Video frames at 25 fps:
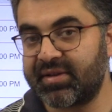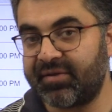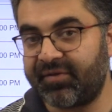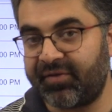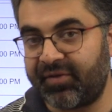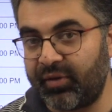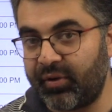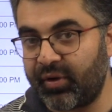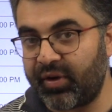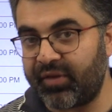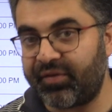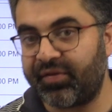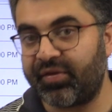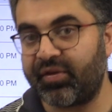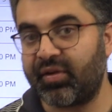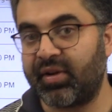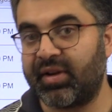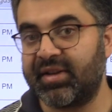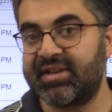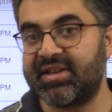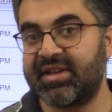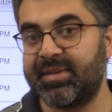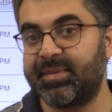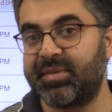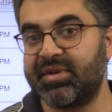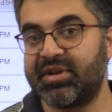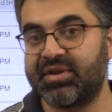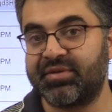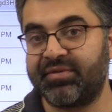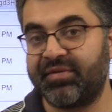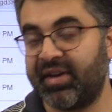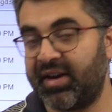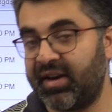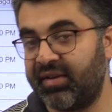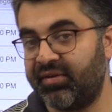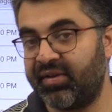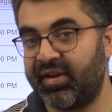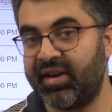flow of concept is
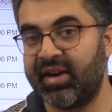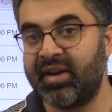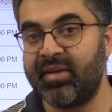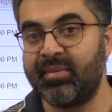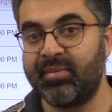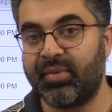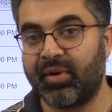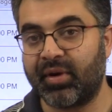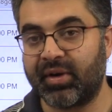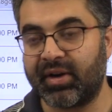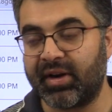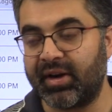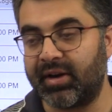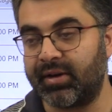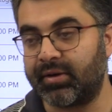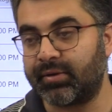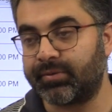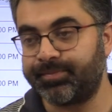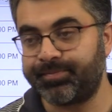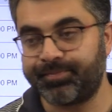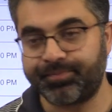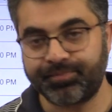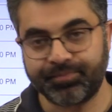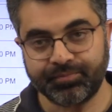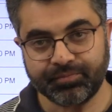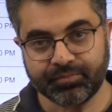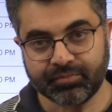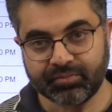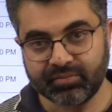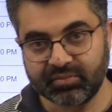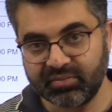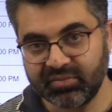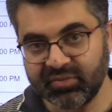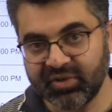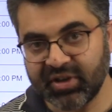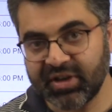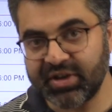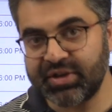very, very important.
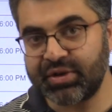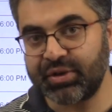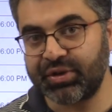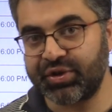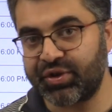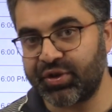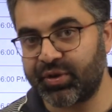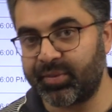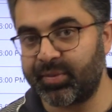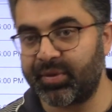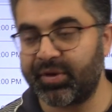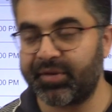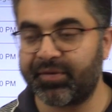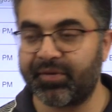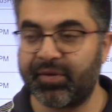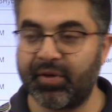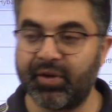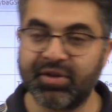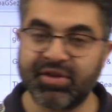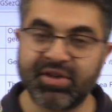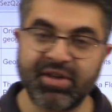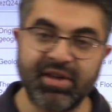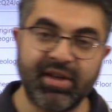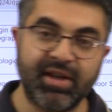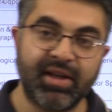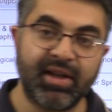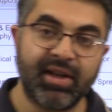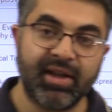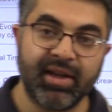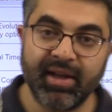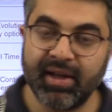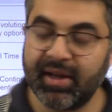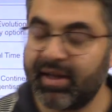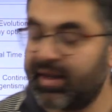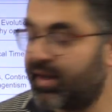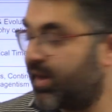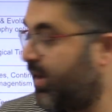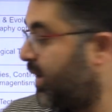So geomorphology,
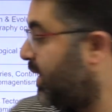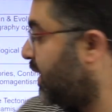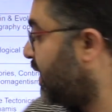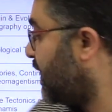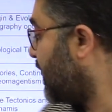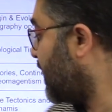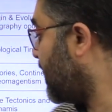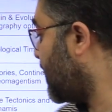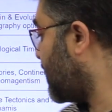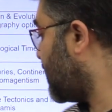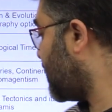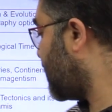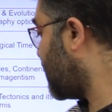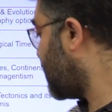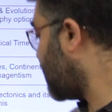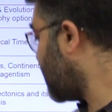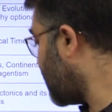uh,